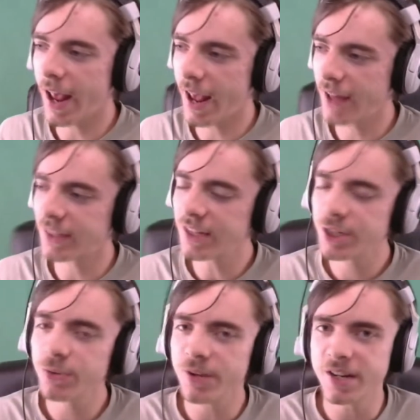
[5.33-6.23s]
And
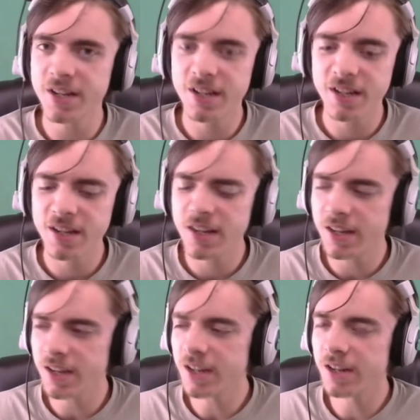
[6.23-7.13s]
this one
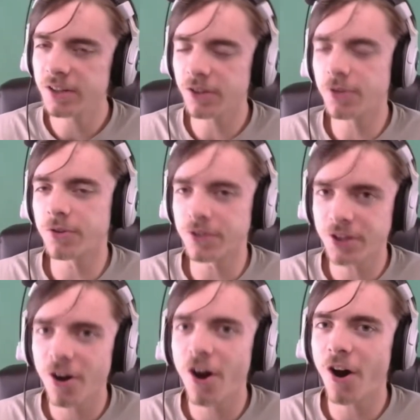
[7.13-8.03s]
is, of
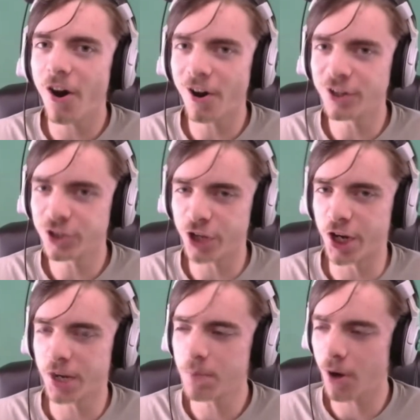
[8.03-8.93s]
course, on
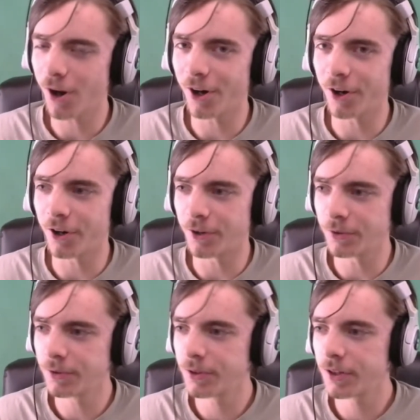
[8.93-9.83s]
Jake Paul.